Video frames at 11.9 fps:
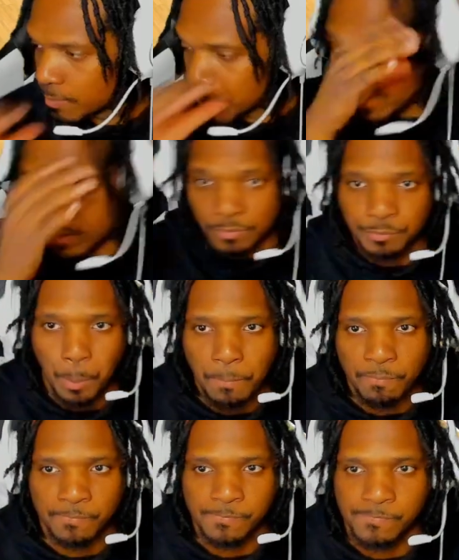
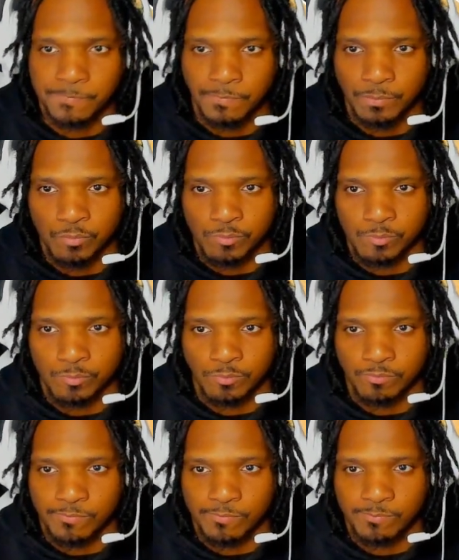
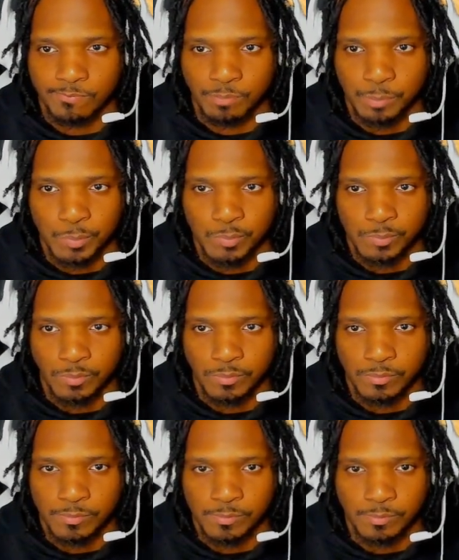
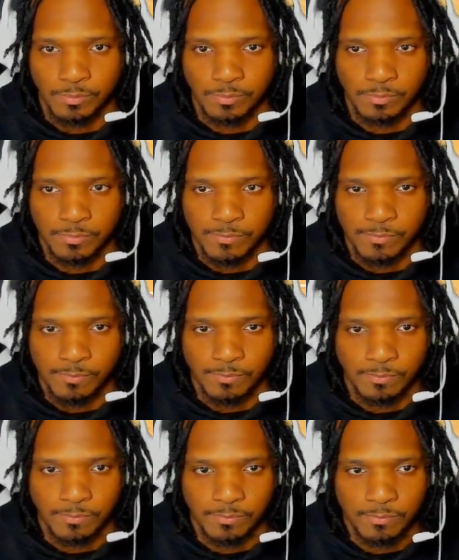
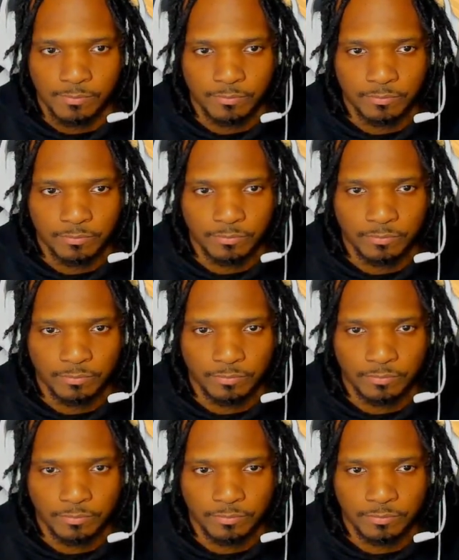
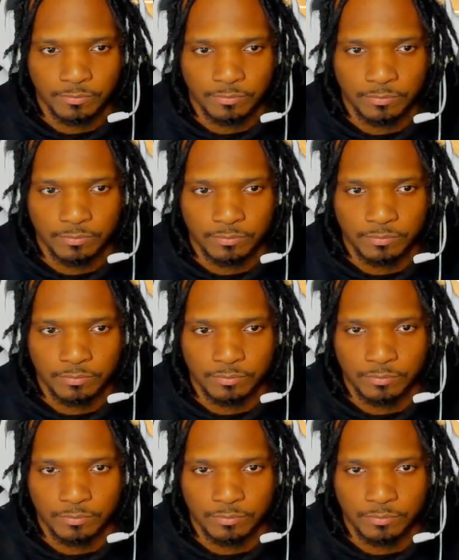(silence)